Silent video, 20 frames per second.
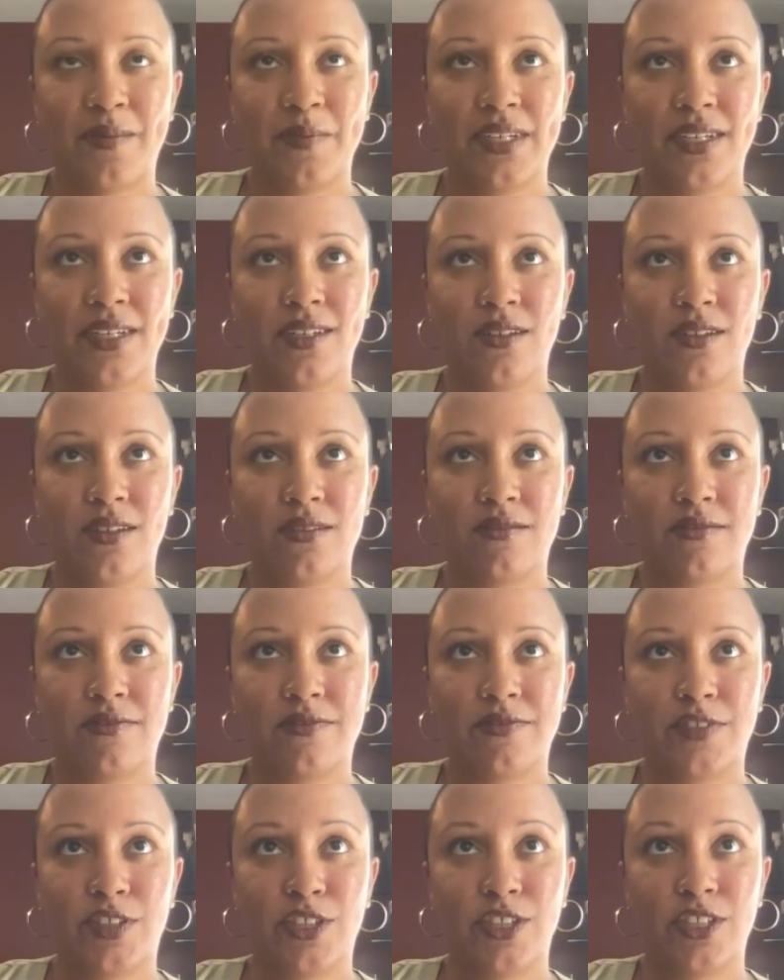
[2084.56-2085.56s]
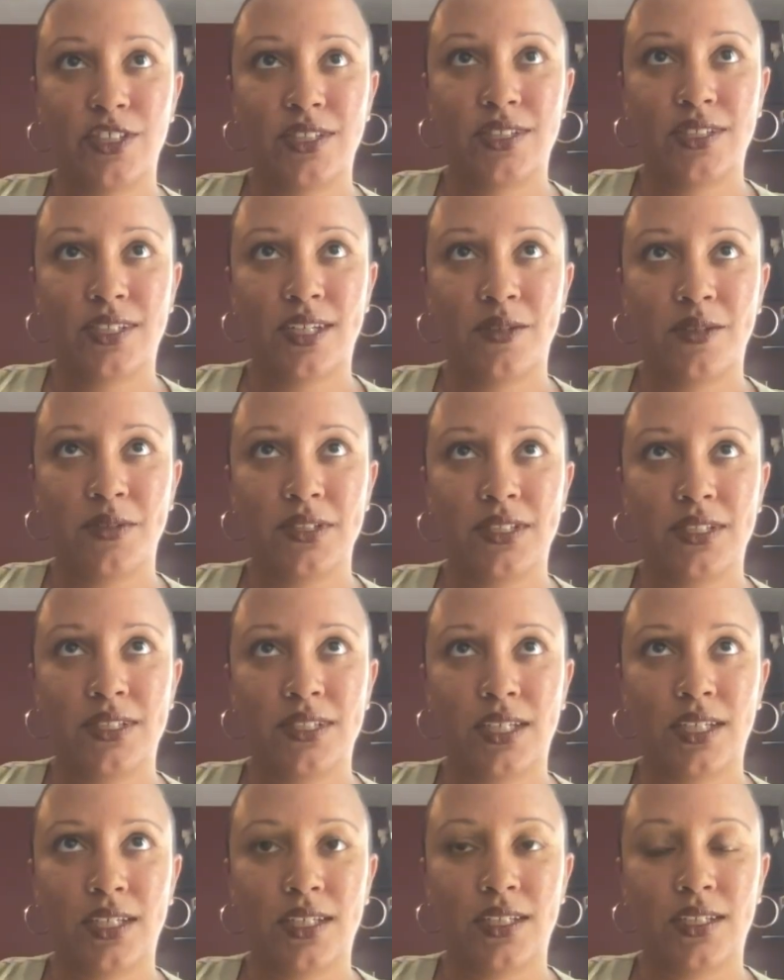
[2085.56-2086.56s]
mean, first I would
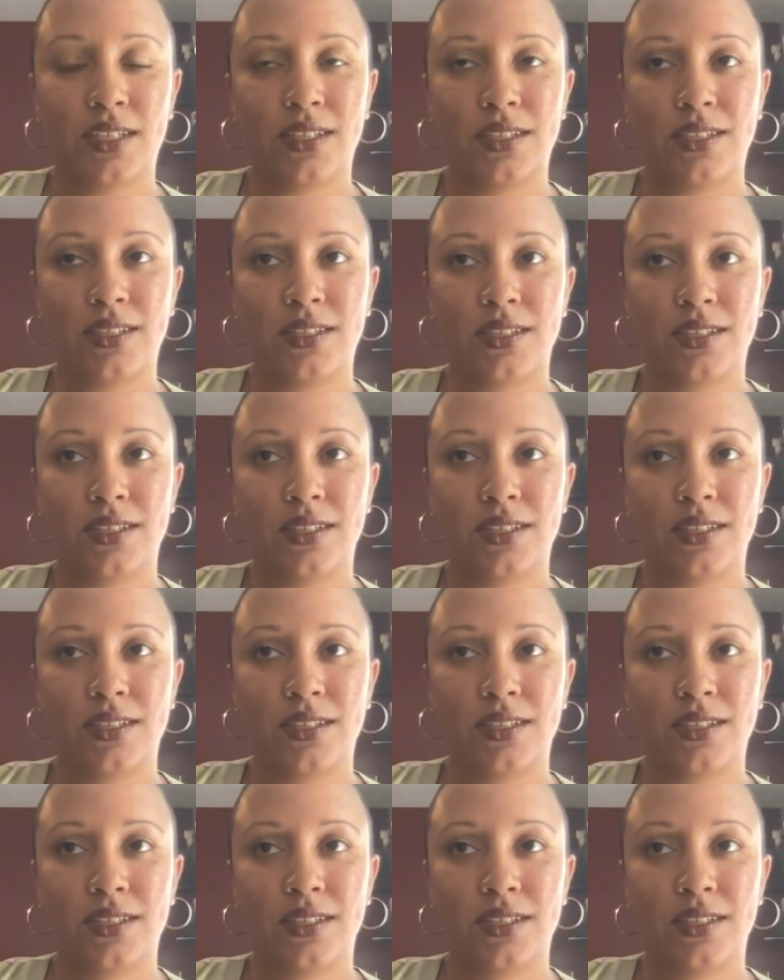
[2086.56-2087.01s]
say,